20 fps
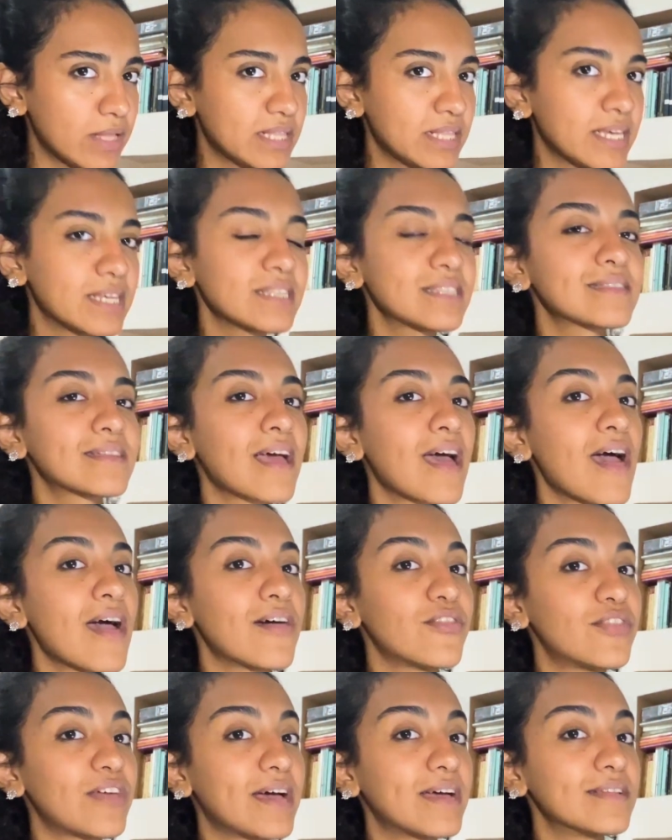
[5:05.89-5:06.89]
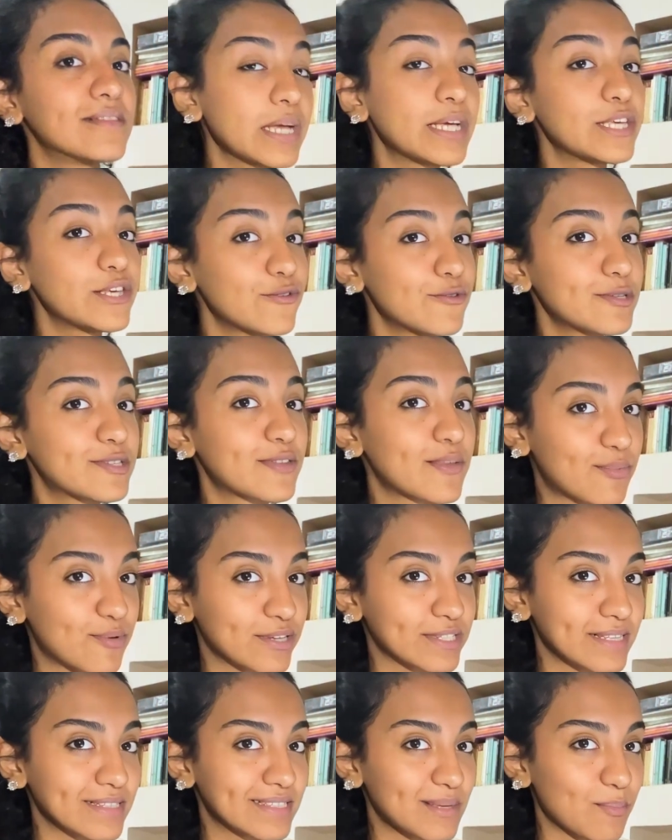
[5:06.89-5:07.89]
least, then use the
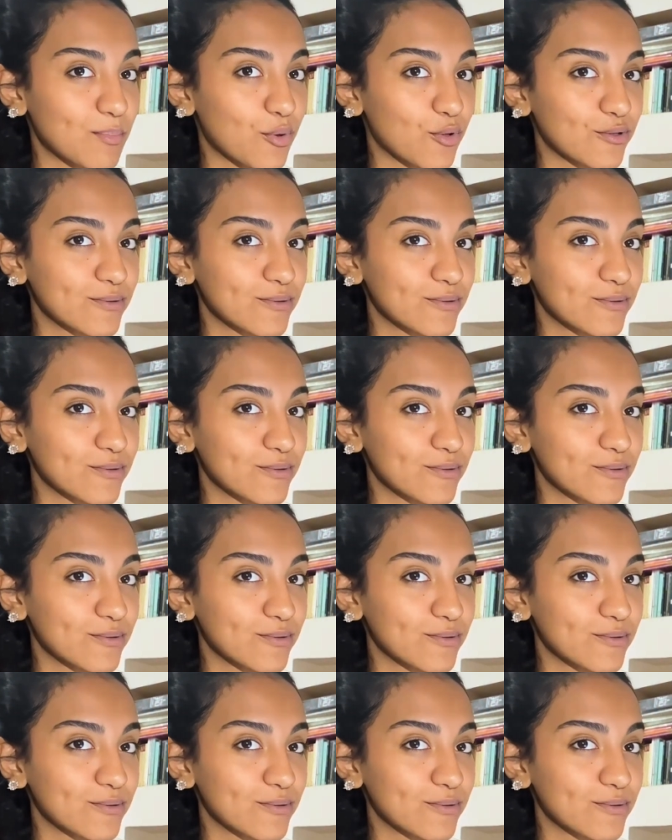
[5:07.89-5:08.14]
present simple.